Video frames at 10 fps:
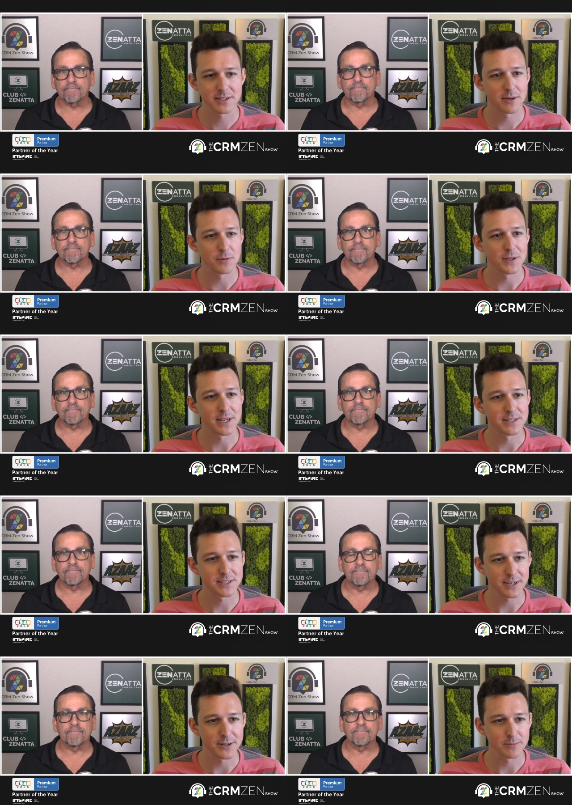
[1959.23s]
Speaker 1: couple days
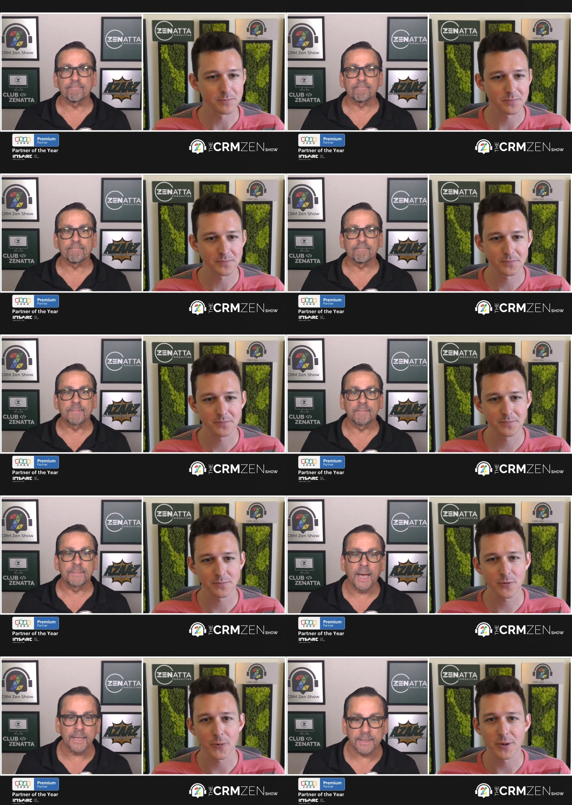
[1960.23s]
here
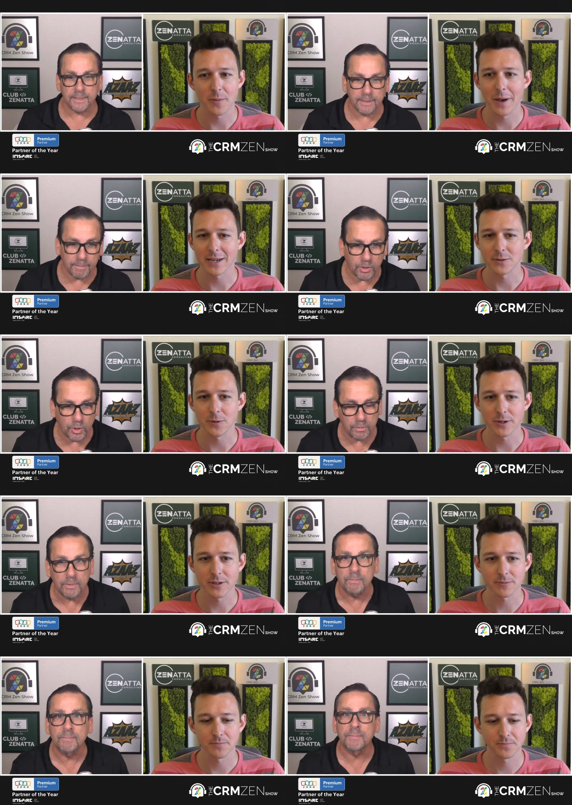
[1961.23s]
before we yes. get back to work.
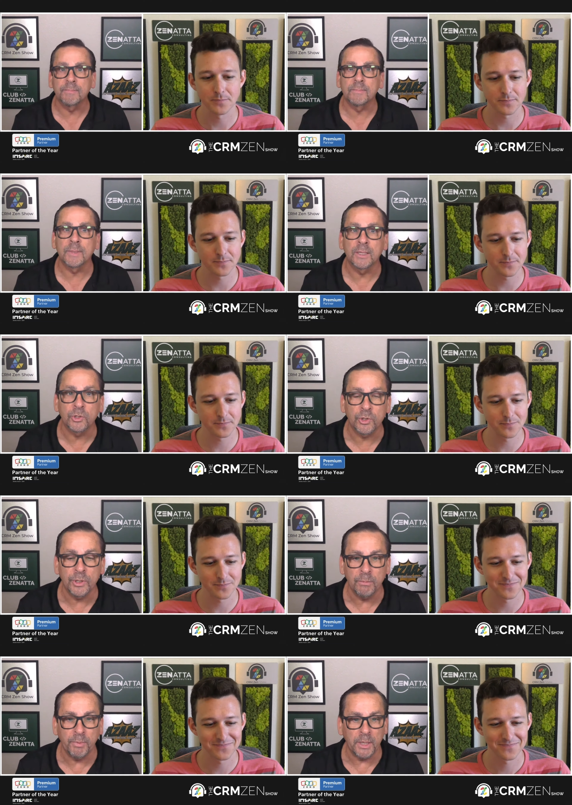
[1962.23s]
It
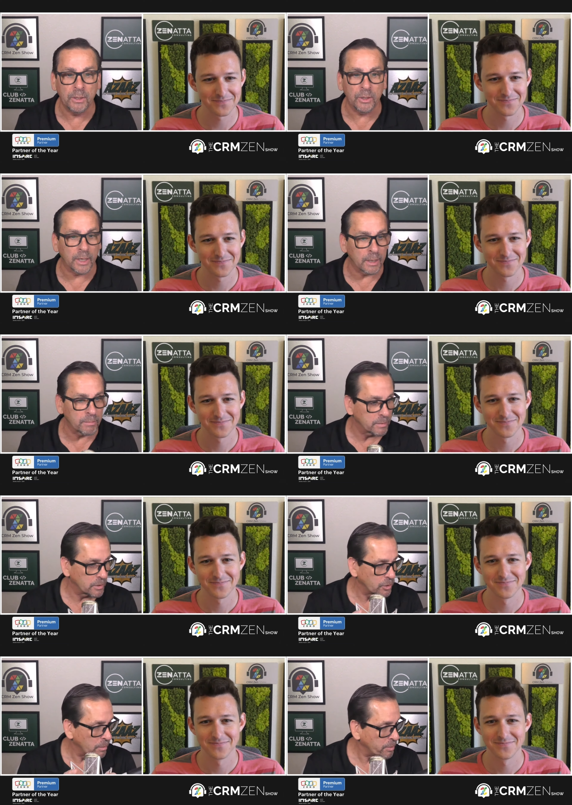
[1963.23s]
Speaker 2: should be good. I'm
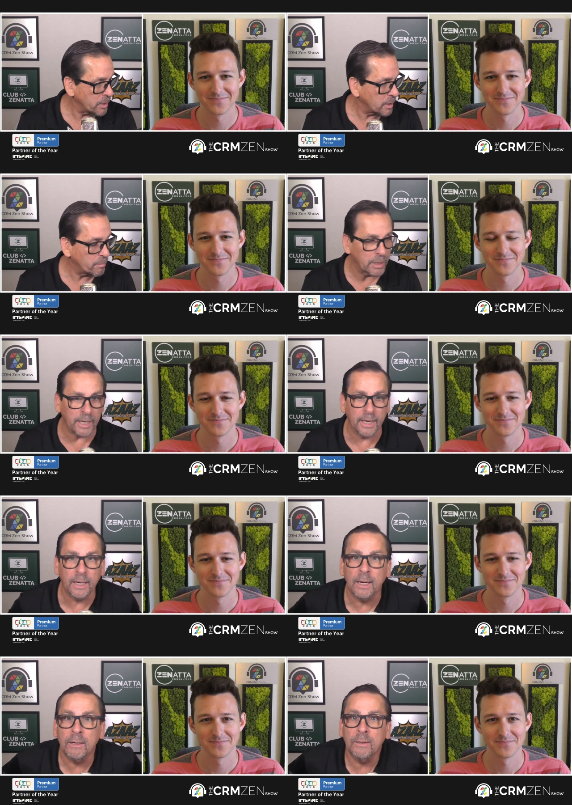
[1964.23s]
jumping on a
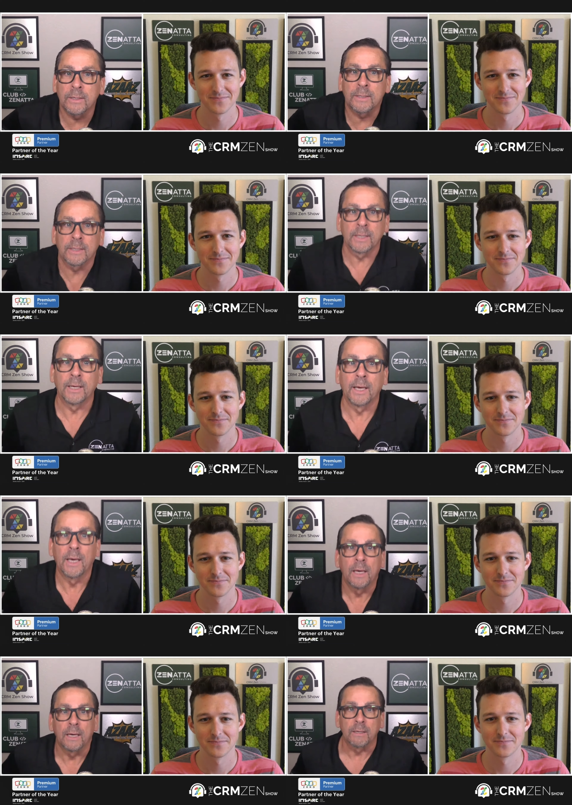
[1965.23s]
plane here and
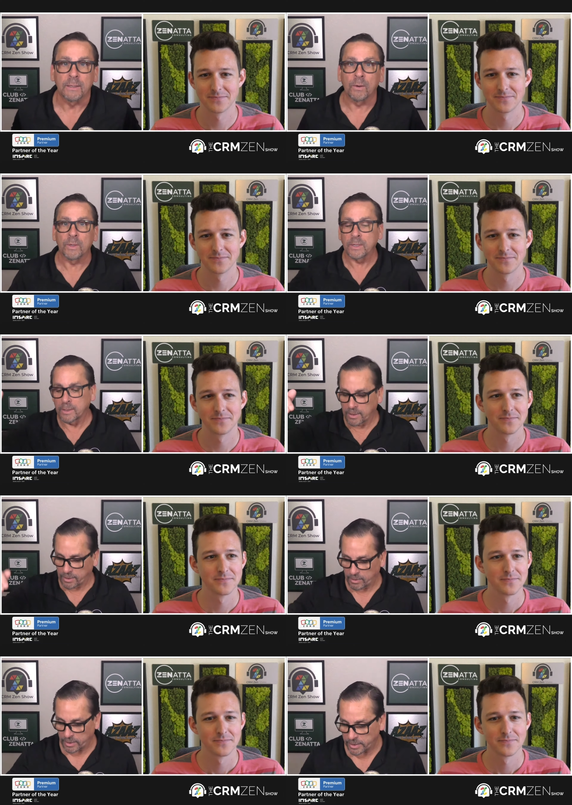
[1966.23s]
going into
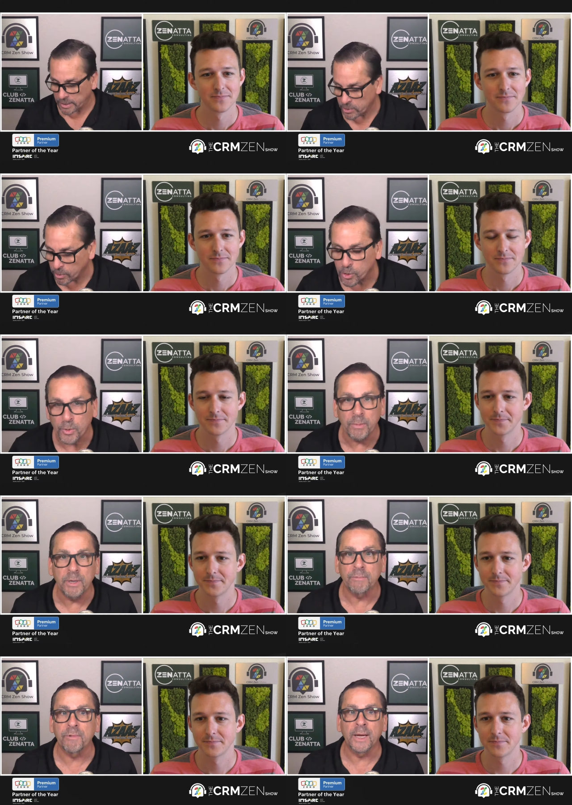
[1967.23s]
a nice little 30
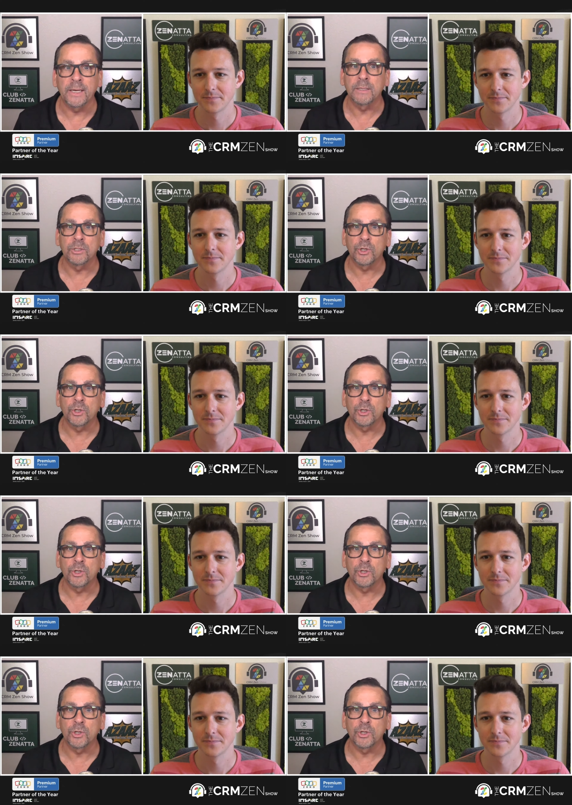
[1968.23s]
minute flight into